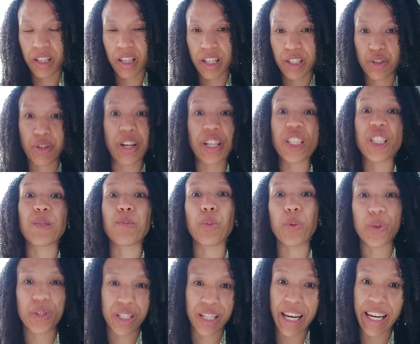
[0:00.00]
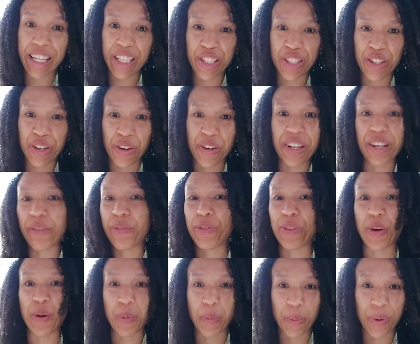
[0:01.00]
transportation. If
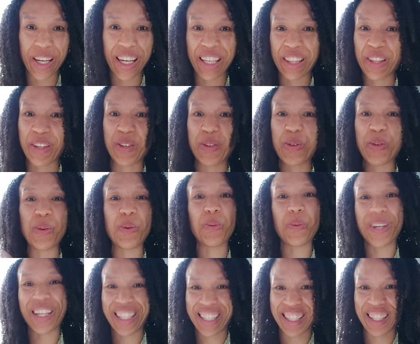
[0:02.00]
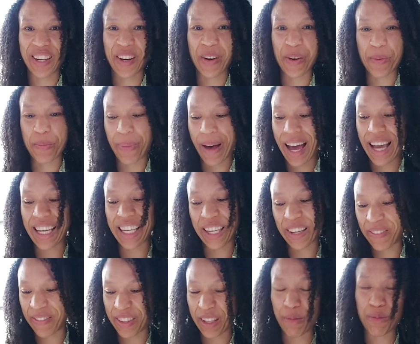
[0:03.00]
they're weak, they're too weak to go back,
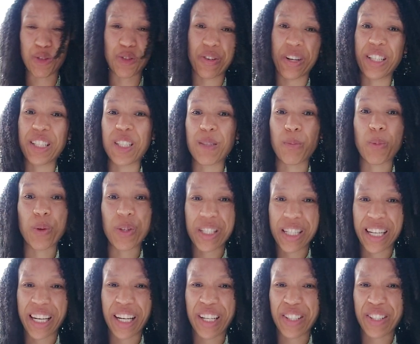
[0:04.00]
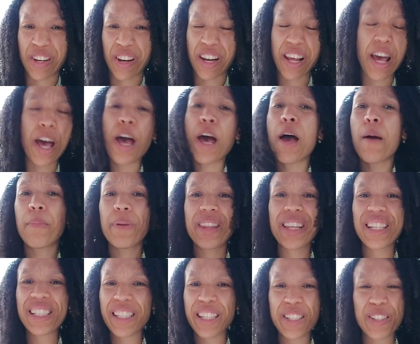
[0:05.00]
give them transportation. But
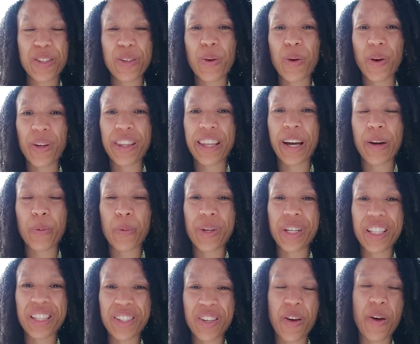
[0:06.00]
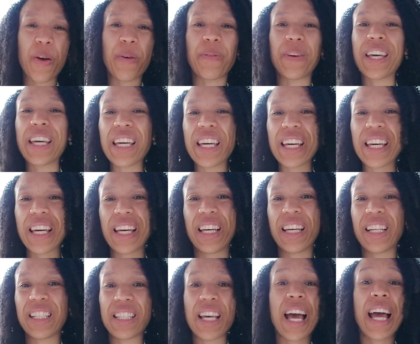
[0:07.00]
this is the God that we serve. He
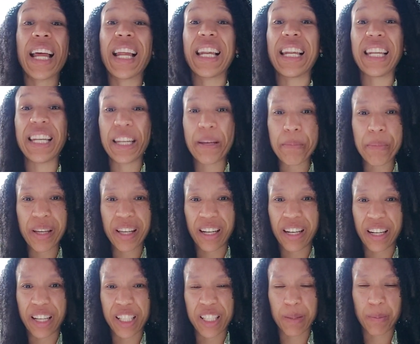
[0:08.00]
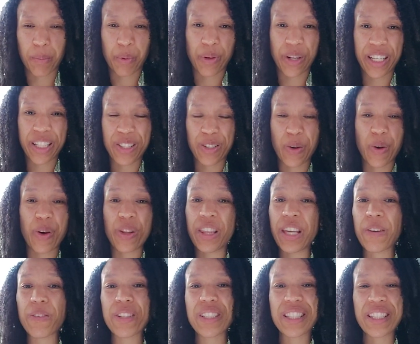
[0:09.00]
is limitless, praise God.
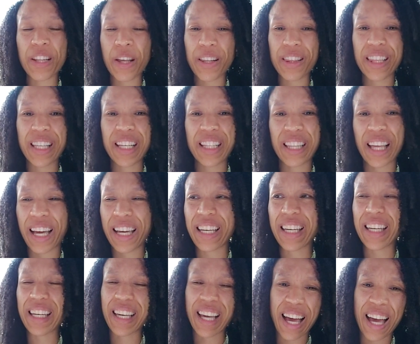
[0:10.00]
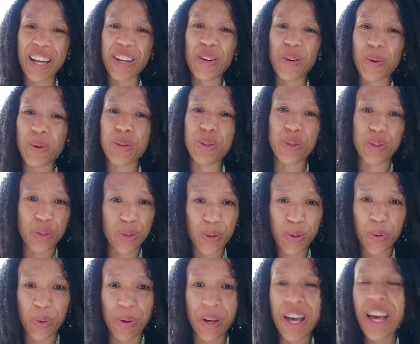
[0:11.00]
There is nothing that he cannot
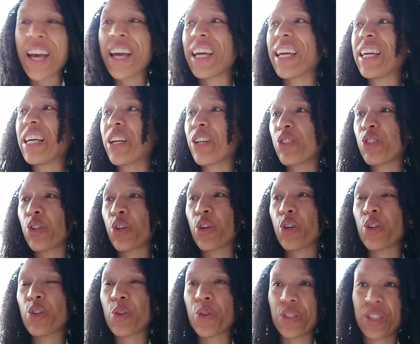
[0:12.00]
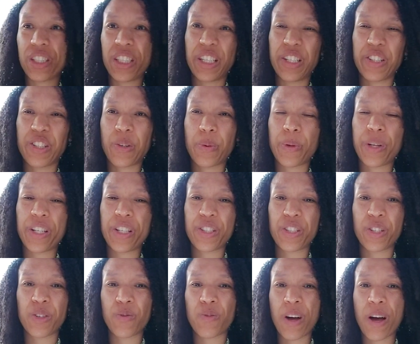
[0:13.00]
do. He can turn your
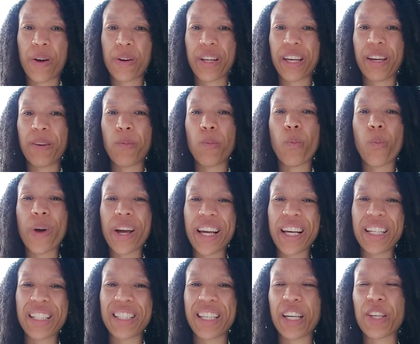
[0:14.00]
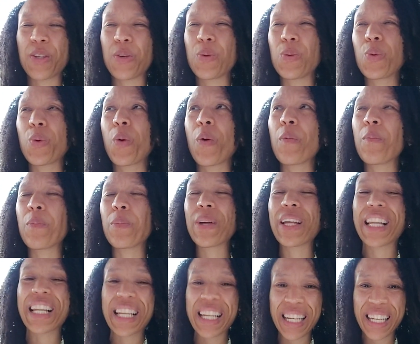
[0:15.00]
situation around in ways that you
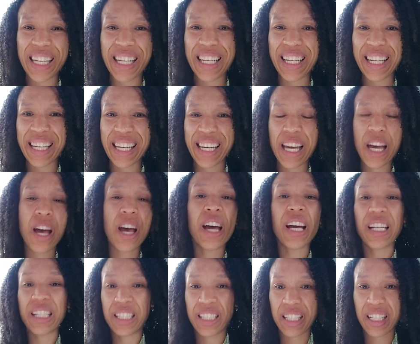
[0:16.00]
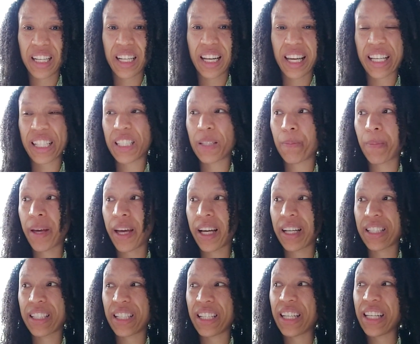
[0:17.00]
completely didn't
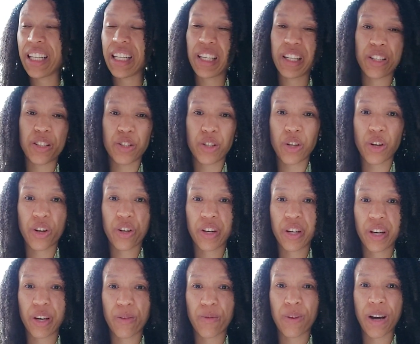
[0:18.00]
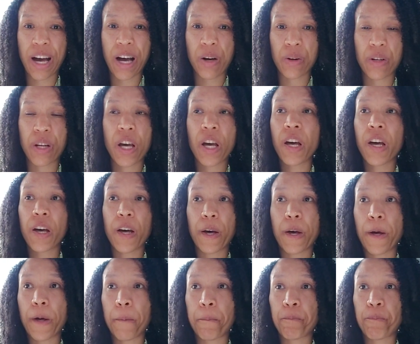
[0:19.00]
expect, and he can turn it around
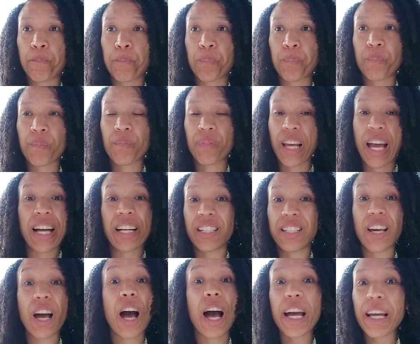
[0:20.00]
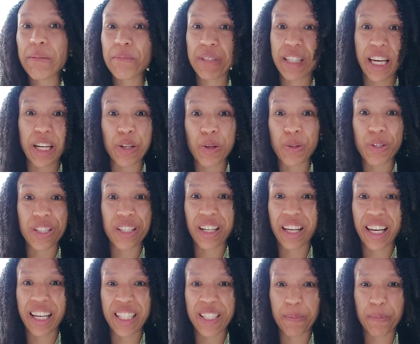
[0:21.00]
at times that you didn't
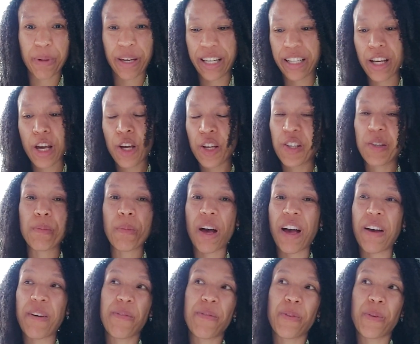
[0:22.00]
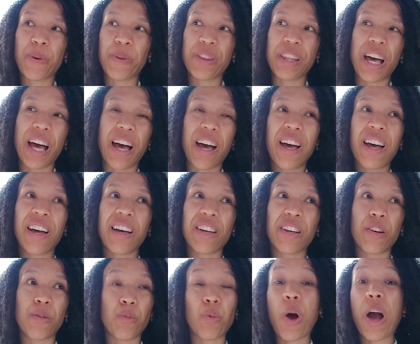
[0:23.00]
expect. You might have thought that
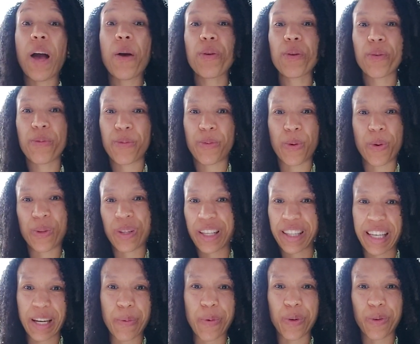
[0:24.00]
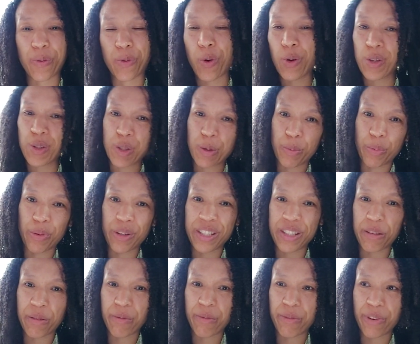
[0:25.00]
well, I would have thought that they would have gone to
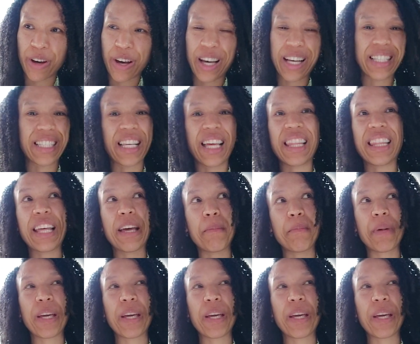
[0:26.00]
prison first and then